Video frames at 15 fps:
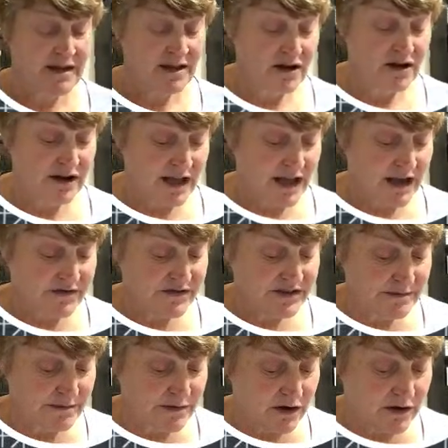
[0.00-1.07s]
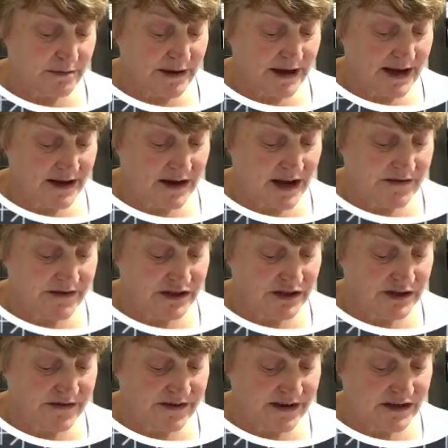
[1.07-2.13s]
I have a Ziploc bag.
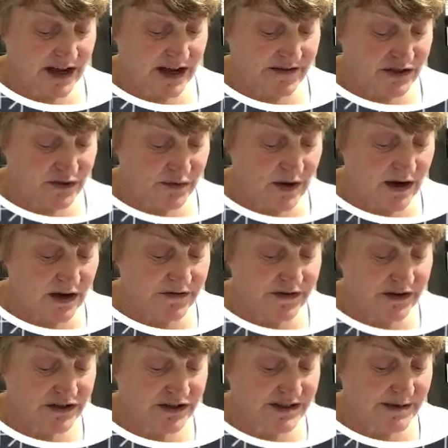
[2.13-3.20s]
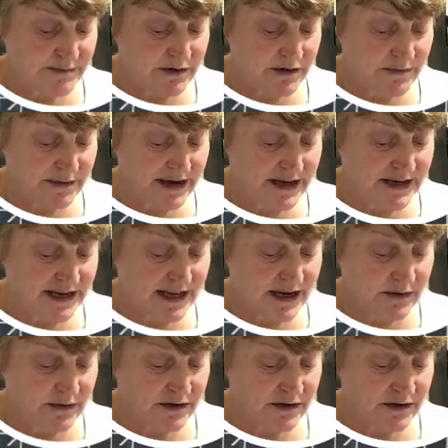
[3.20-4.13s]
In fact, I have a 12-inch Ziploc bag now.